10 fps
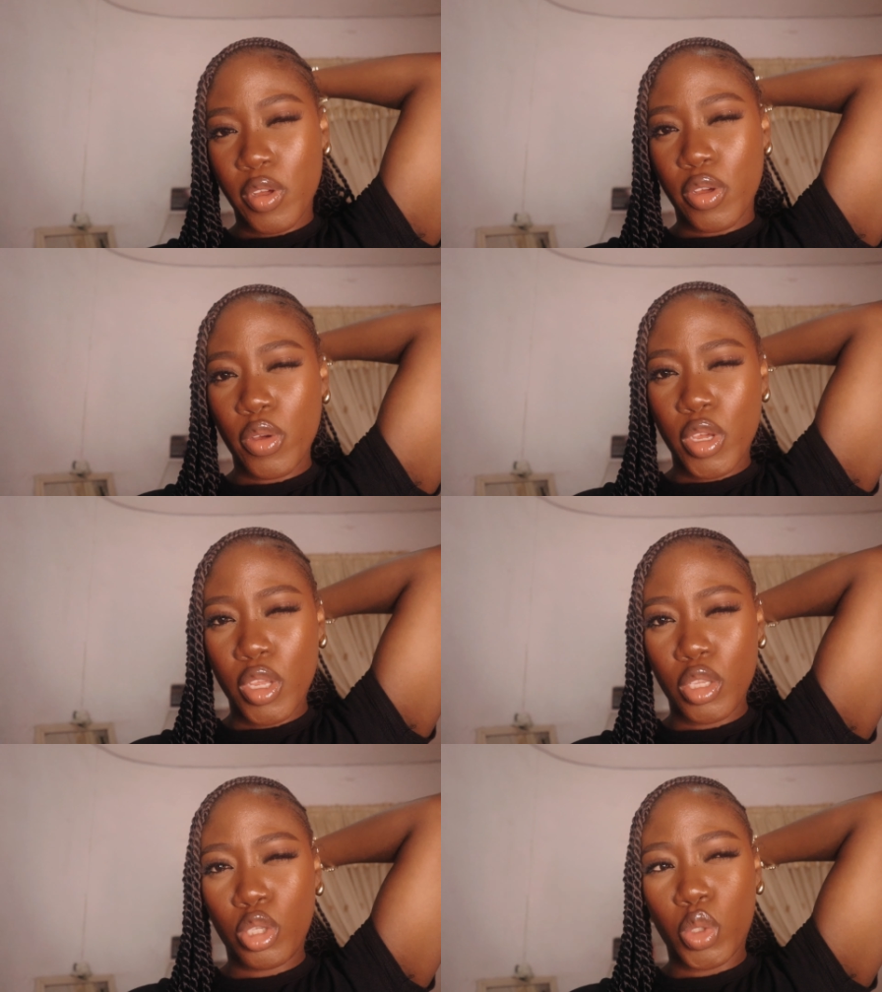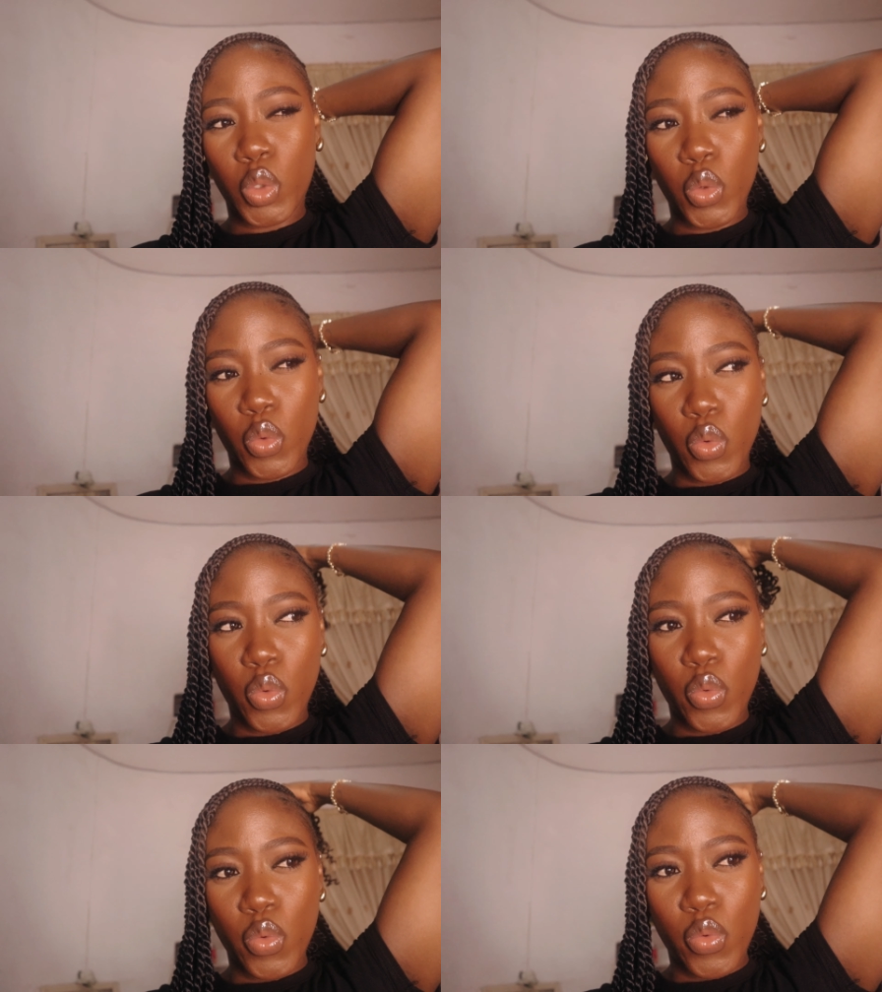we're going
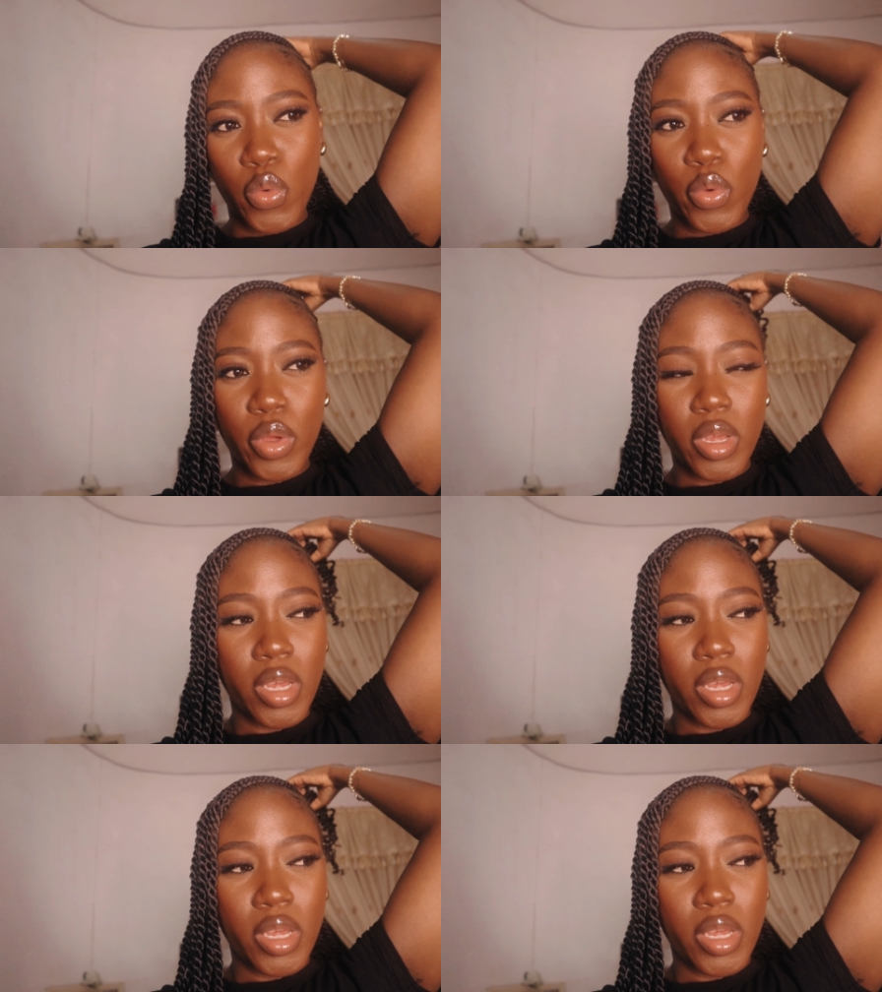to